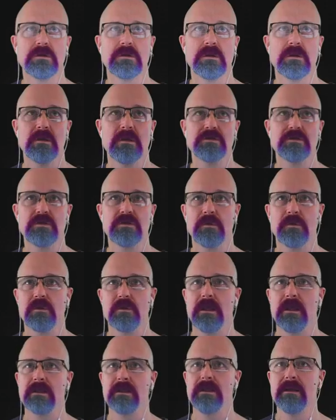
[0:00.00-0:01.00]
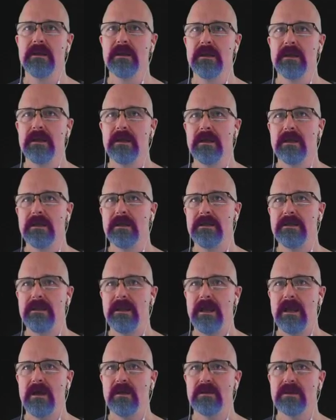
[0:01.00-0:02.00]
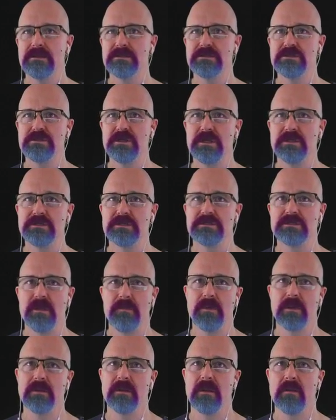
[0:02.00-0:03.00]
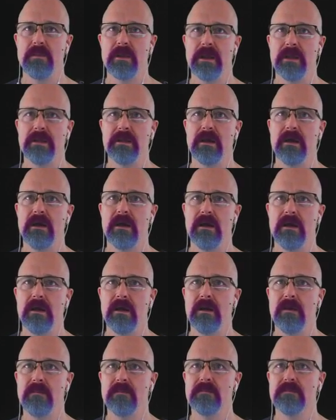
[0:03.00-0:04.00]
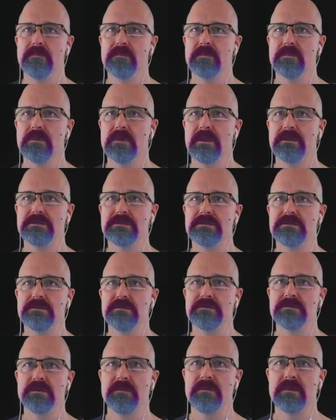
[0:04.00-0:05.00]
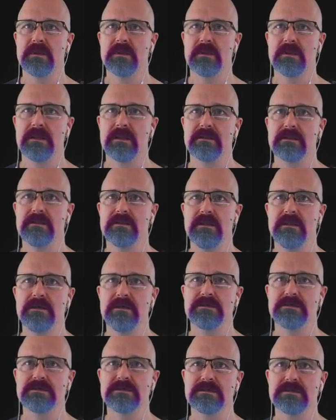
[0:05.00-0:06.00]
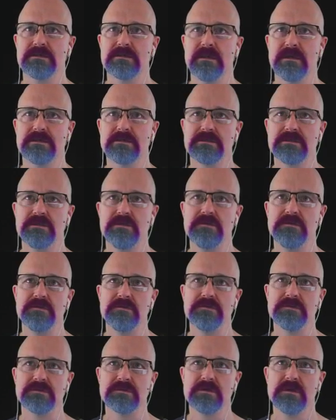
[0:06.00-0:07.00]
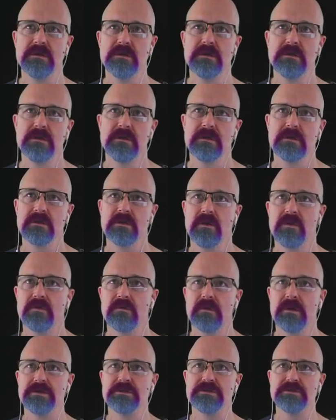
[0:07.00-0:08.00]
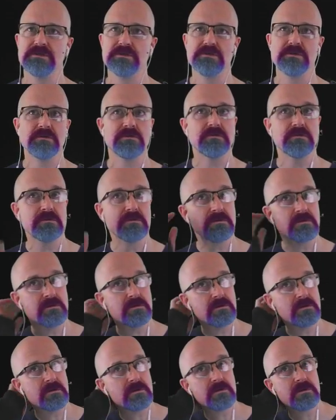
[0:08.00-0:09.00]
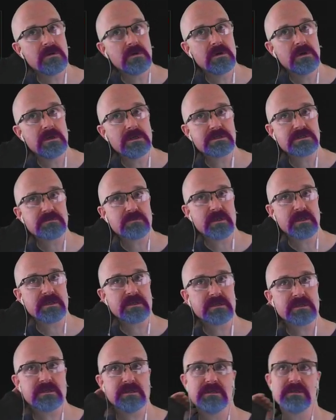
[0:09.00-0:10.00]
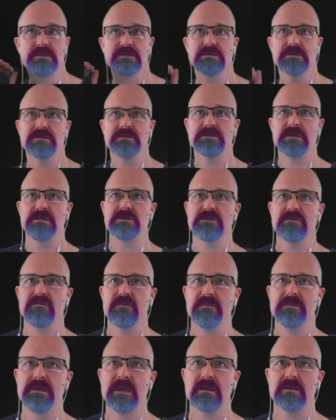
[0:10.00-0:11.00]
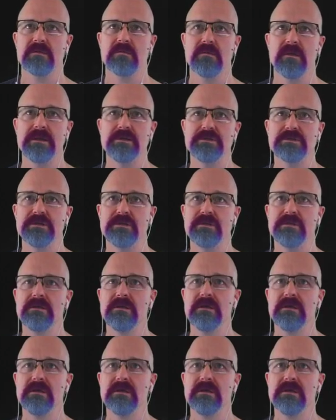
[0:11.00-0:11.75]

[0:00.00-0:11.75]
Triple click. Now let's change this up a little bit. Let's do something like this. Let's use CodeRushed to split initialization from declaration.